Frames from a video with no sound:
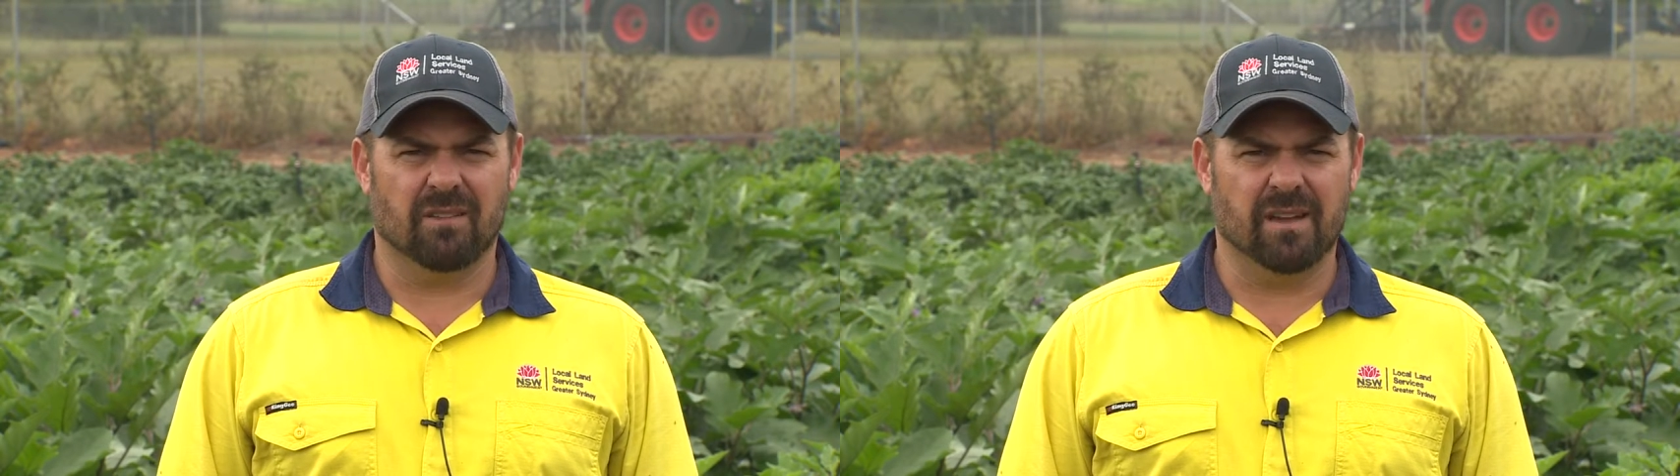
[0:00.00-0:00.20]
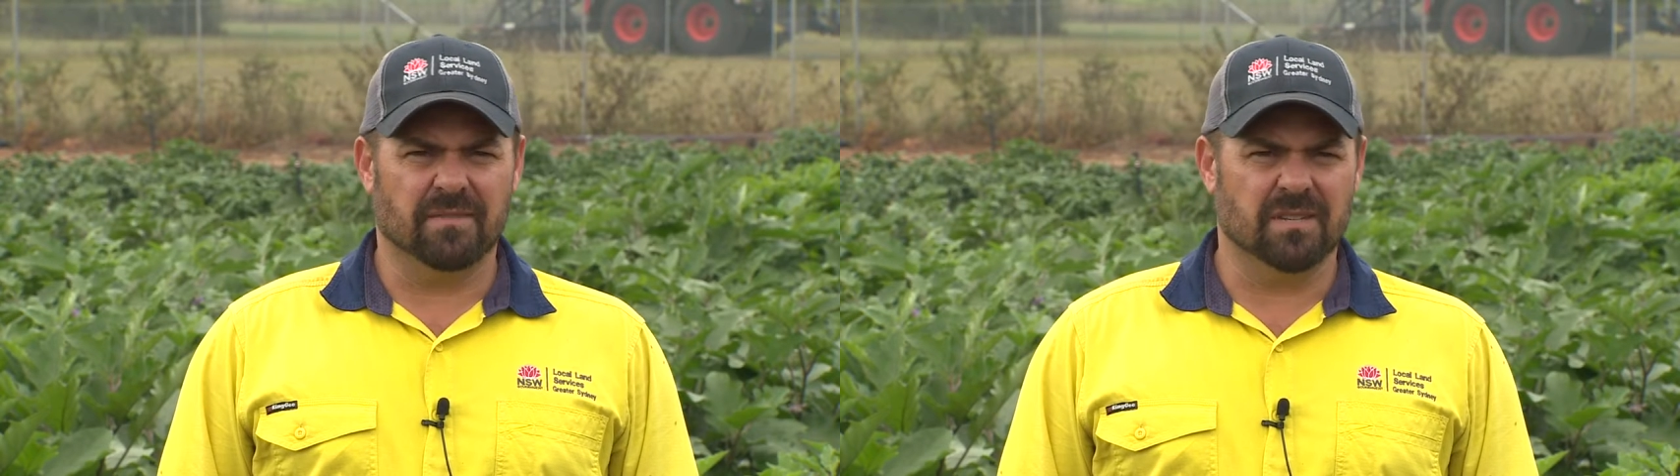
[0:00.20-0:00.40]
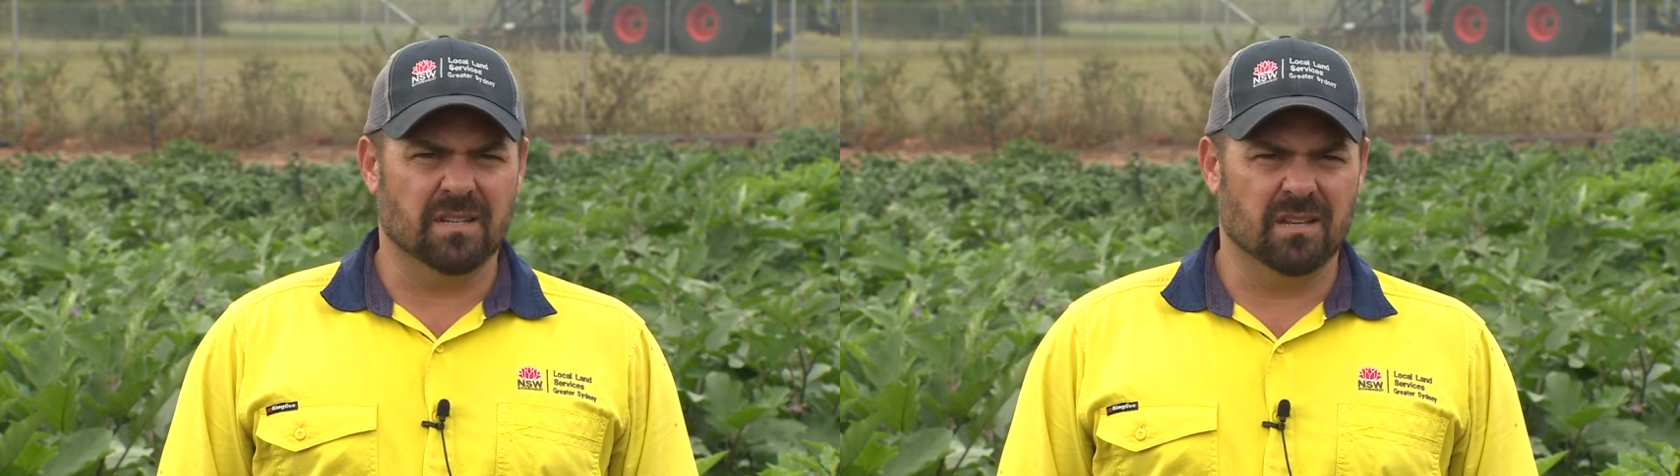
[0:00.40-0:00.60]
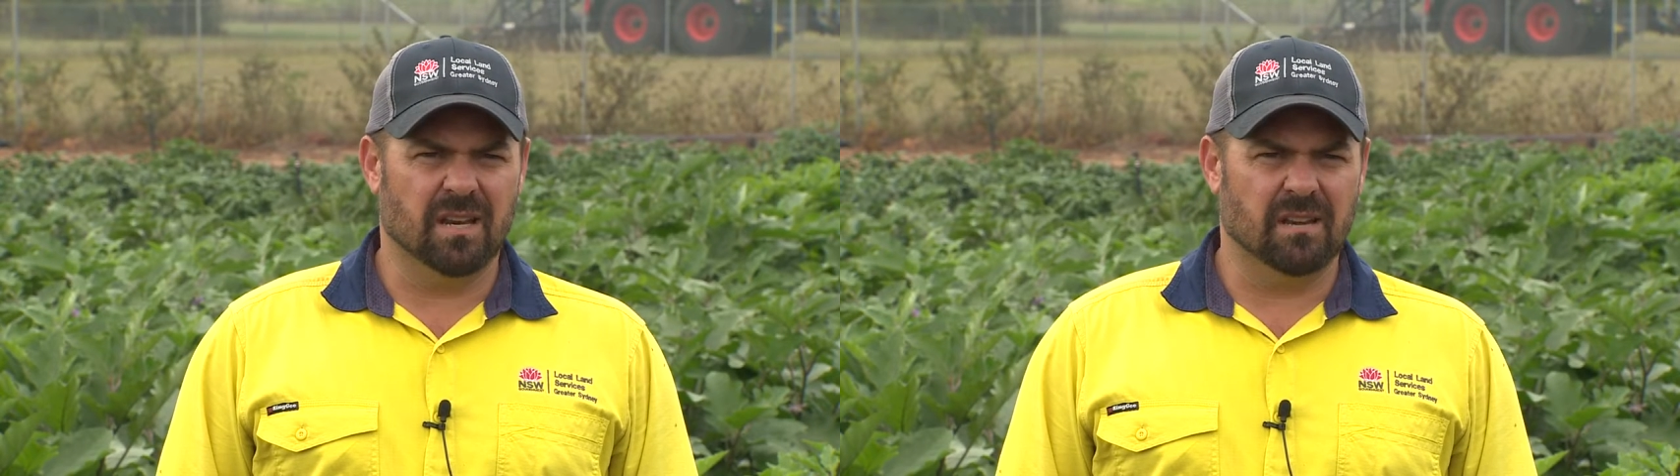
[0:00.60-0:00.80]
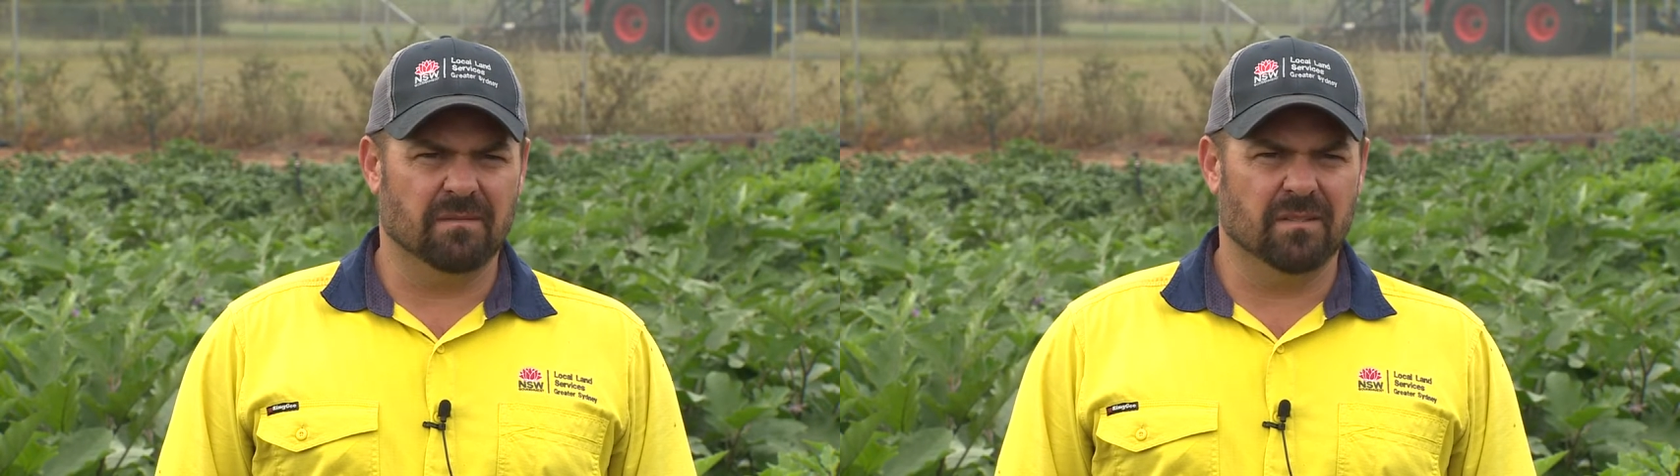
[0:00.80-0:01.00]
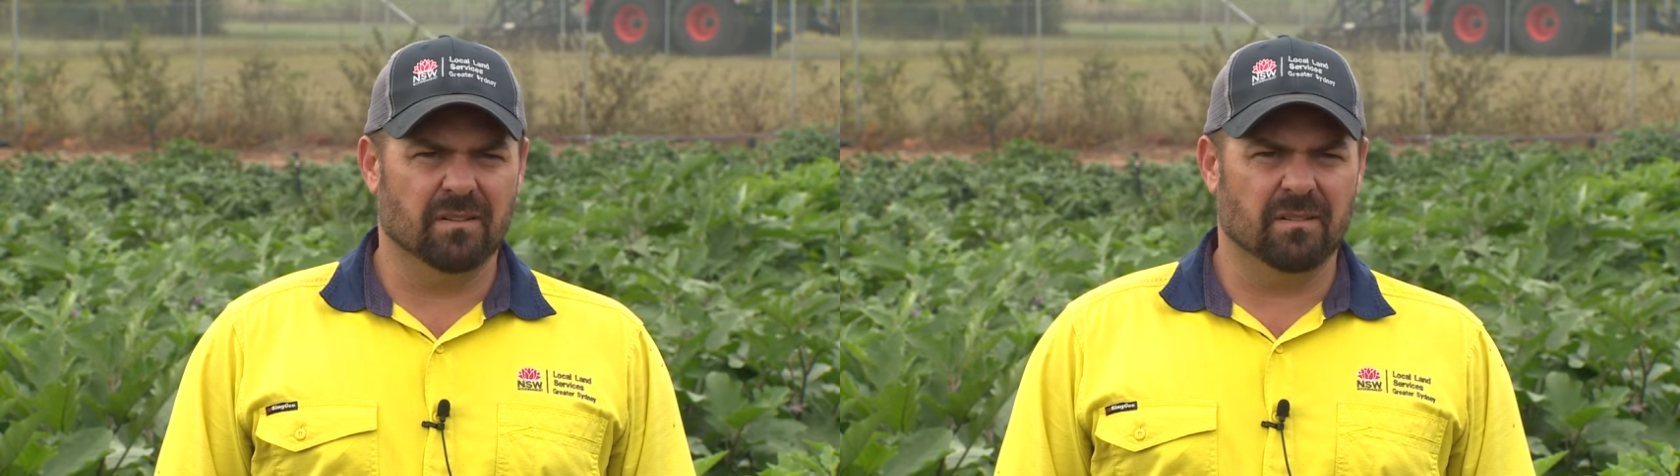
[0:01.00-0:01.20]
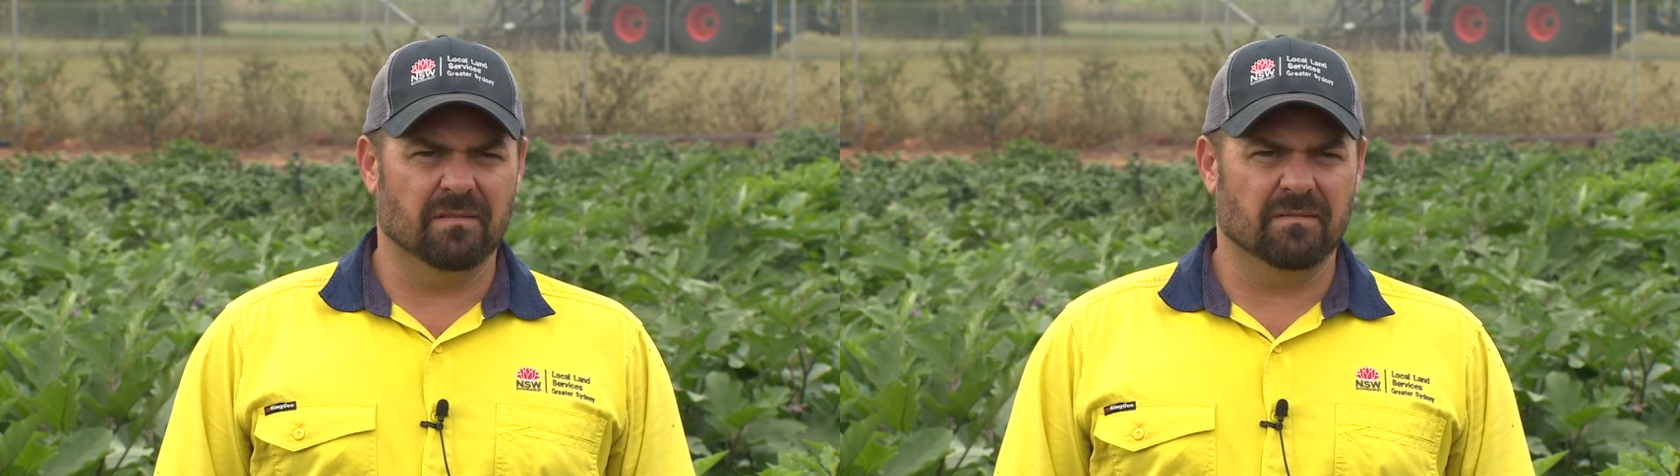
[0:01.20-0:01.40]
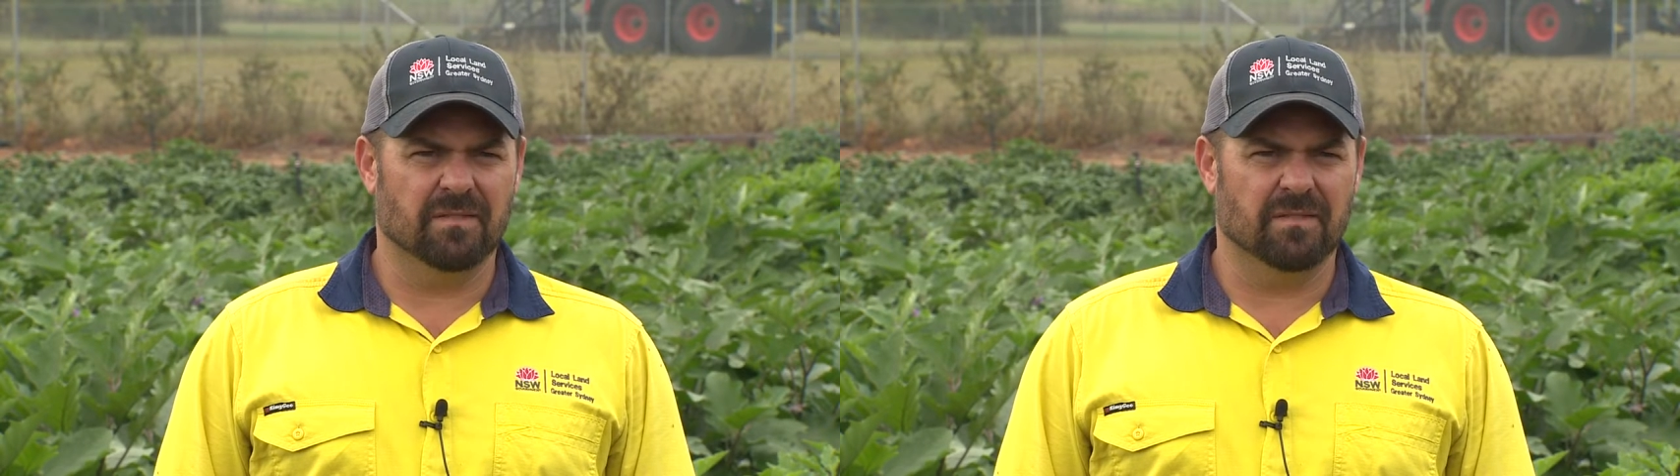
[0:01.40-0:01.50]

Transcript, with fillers: great facility for,